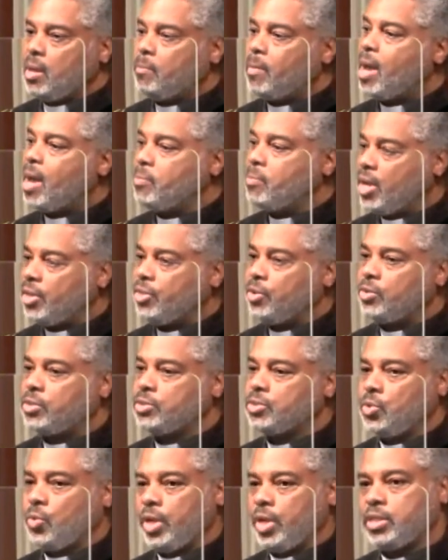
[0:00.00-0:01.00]
My mother
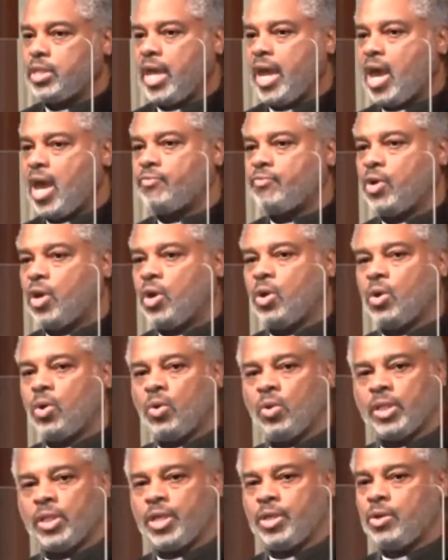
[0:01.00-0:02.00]
is going to have a
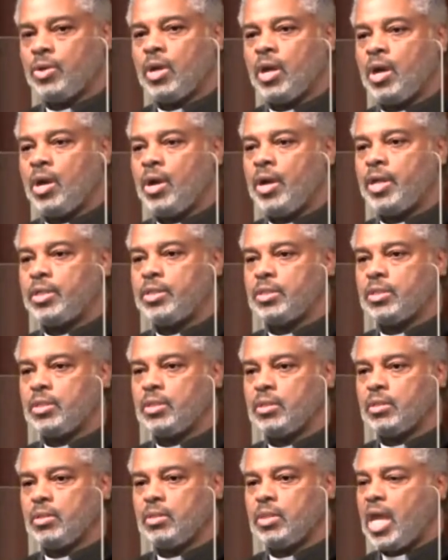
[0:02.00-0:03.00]
hole in her heart
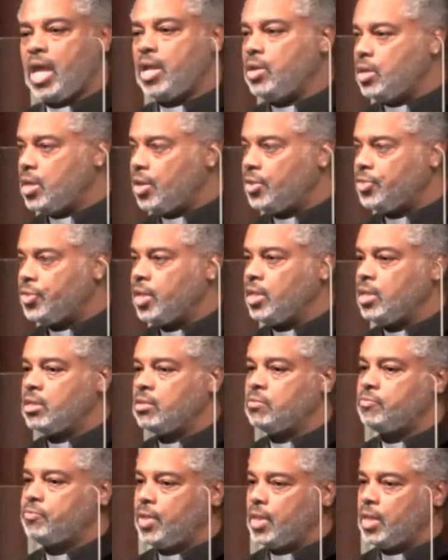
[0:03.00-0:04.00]
that nothing
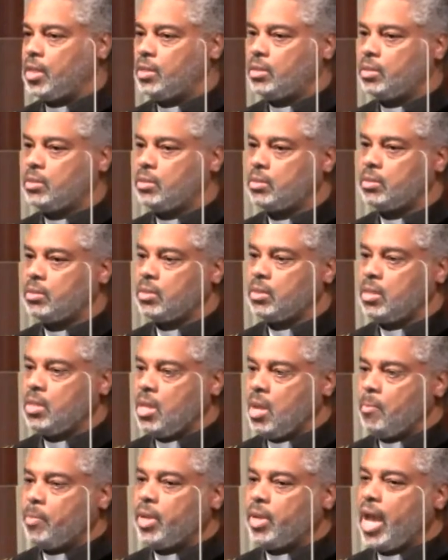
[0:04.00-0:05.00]
can fill,
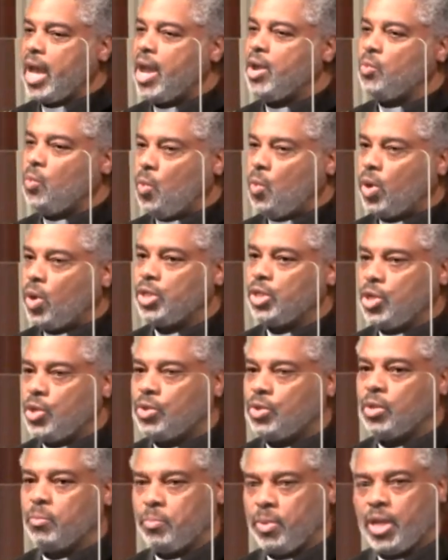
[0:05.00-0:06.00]
but I want
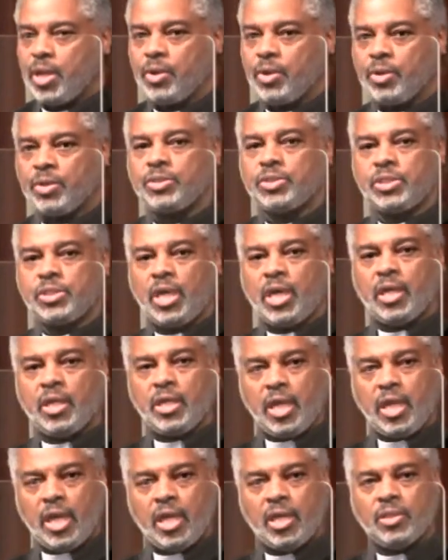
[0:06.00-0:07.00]
you to be her
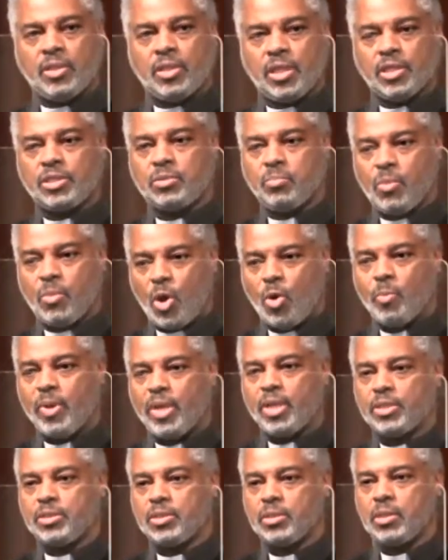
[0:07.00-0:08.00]
son in this
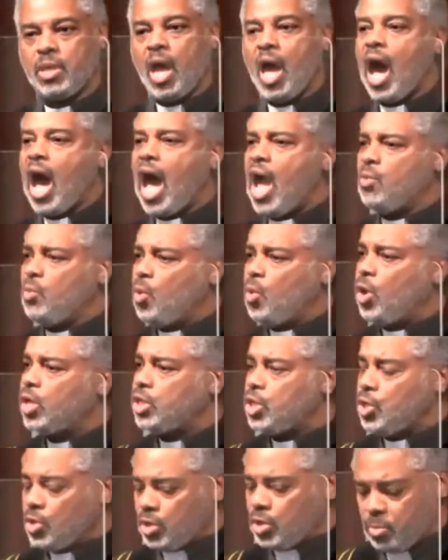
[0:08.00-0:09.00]
moment. I
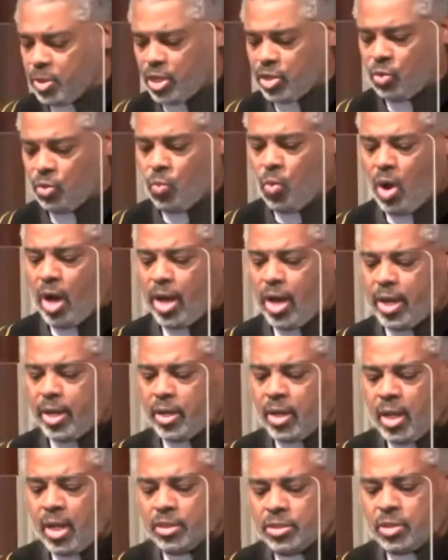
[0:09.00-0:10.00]
want you to be the
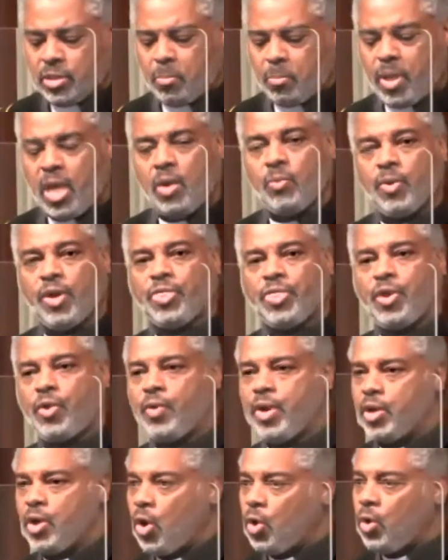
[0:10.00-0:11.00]
one to be with
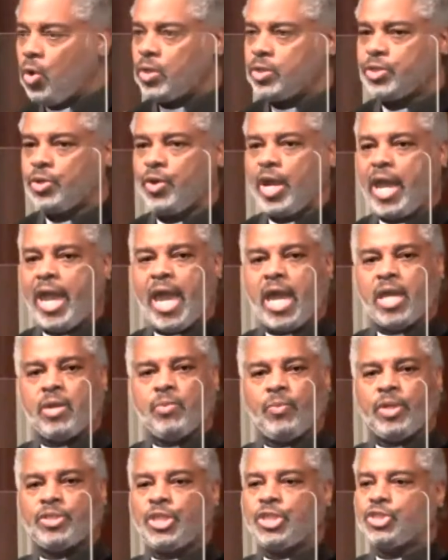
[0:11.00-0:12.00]
her and hold her
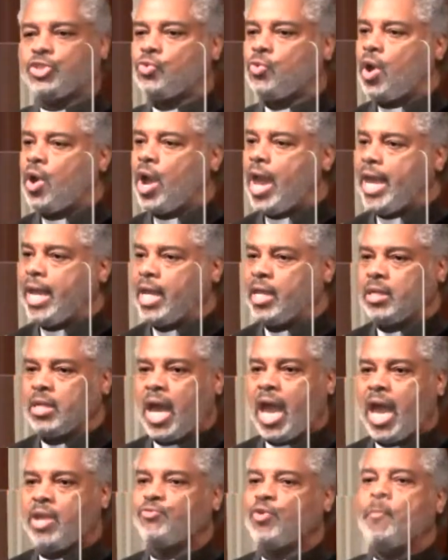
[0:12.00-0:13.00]
hand when she's crying at
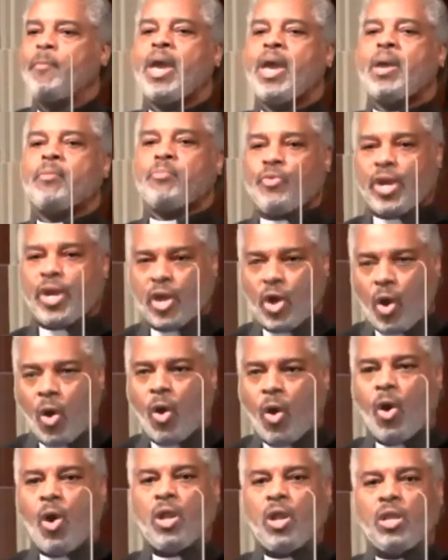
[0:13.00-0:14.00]
night, remembering
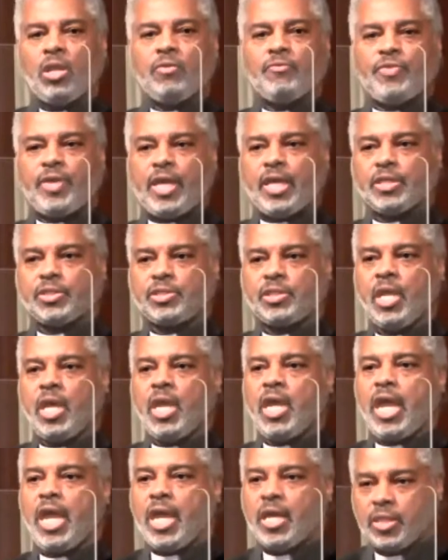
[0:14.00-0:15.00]
all of this
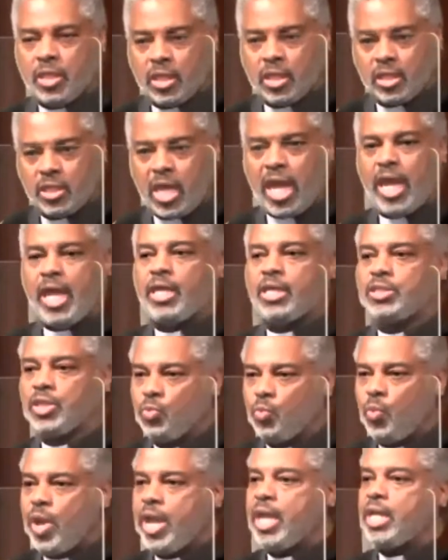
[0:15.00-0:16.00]
in the days
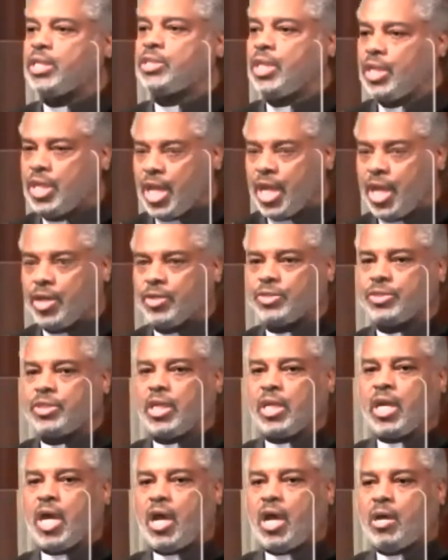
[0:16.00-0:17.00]
and weeks and years
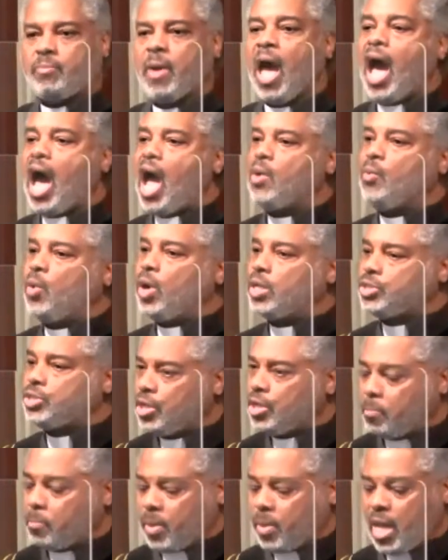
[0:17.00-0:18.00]
to come. I want you
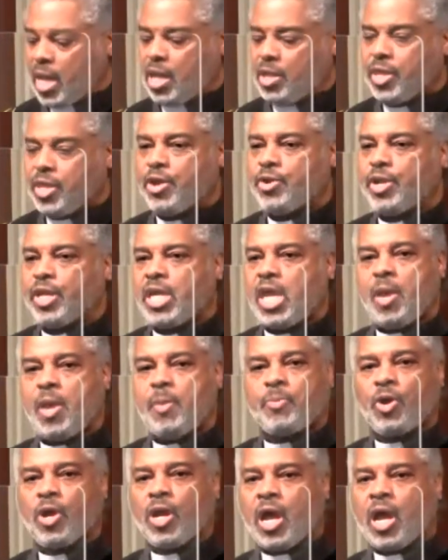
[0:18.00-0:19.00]
to be there to keep her